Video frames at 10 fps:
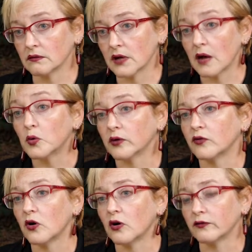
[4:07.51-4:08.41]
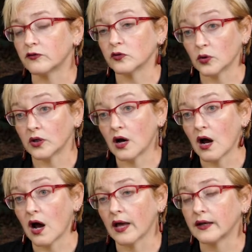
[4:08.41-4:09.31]
got more involved or
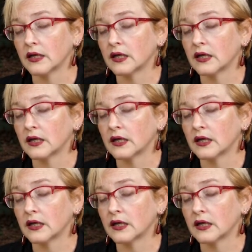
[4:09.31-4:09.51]
not.